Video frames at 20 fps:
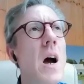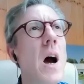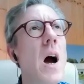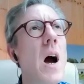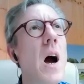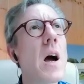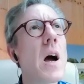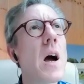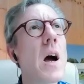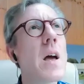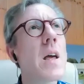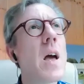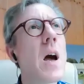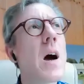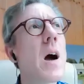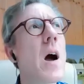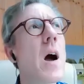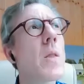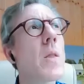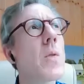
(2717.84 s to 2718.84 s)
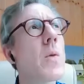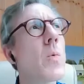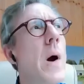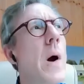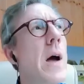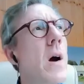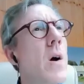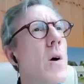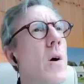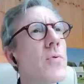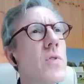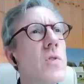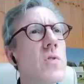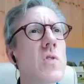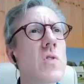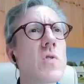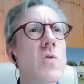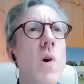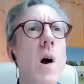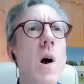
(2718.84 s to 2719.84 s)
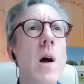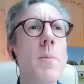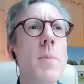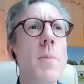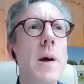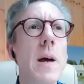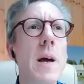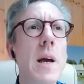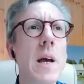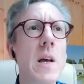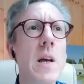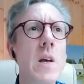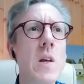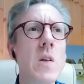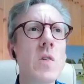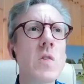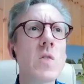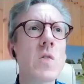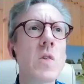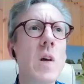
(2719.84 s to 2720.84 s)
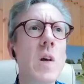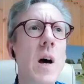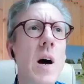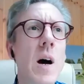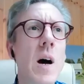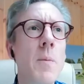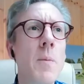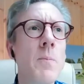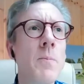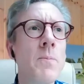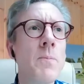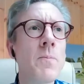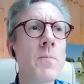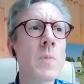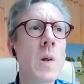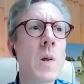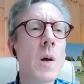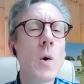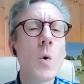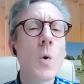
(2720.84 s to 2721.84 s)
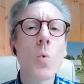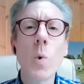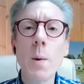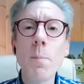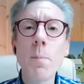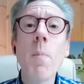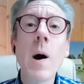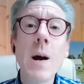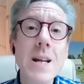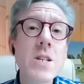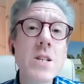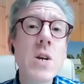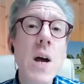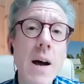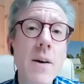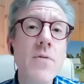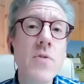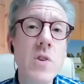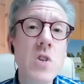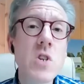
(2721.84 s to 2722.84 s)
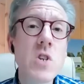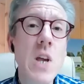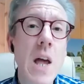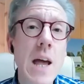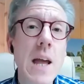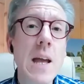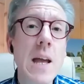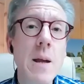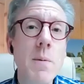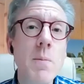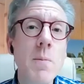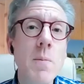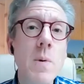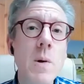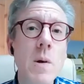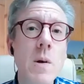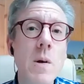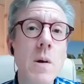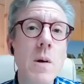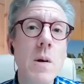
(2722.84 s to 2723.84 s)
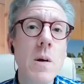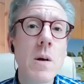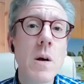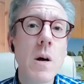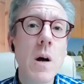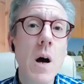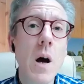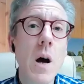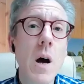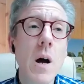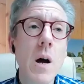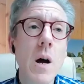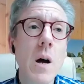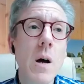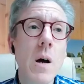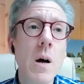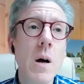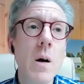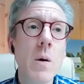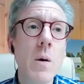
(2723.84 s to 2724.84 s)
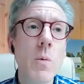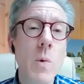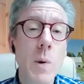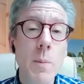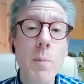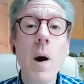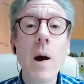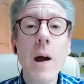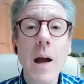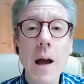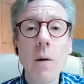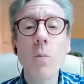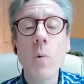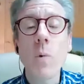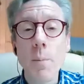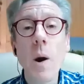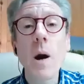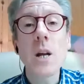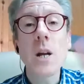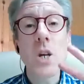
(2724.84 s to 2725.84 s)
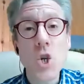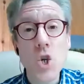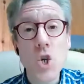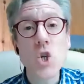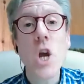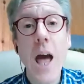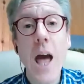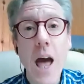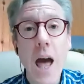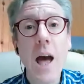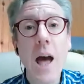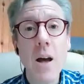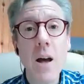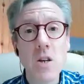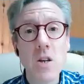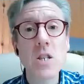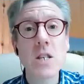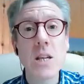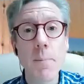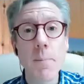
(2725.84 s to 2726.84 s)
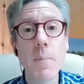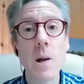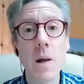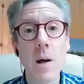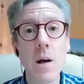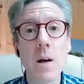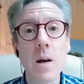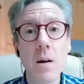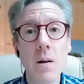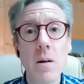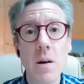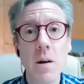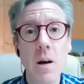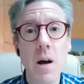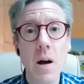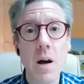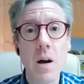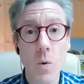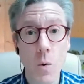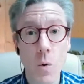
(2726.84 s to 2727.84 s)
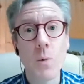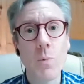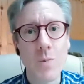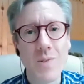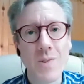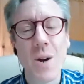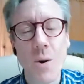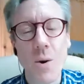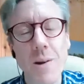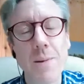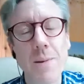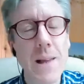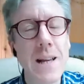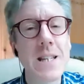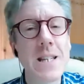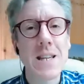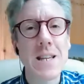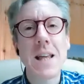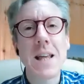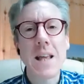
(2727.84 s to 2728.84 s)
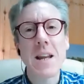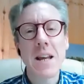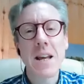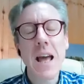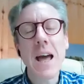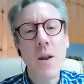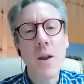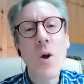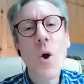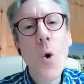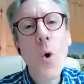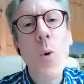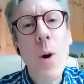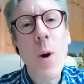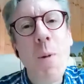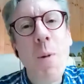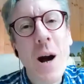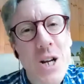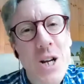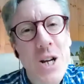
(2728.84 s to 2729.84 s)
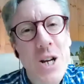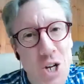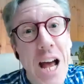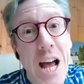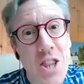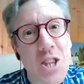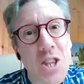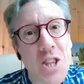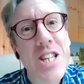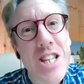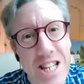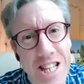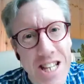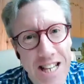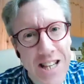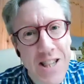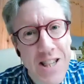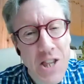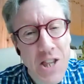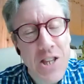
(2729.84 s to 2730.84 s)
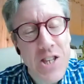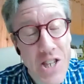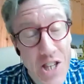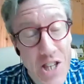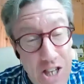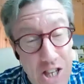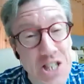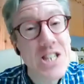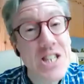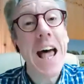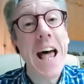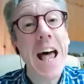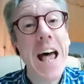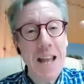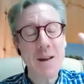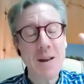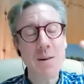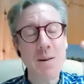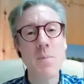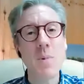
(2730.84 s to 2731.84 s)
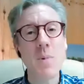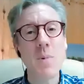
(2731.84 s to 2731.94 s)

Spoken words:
I the way I often describe it is we might have the same... we might share a similar, let's say that again. We might share the same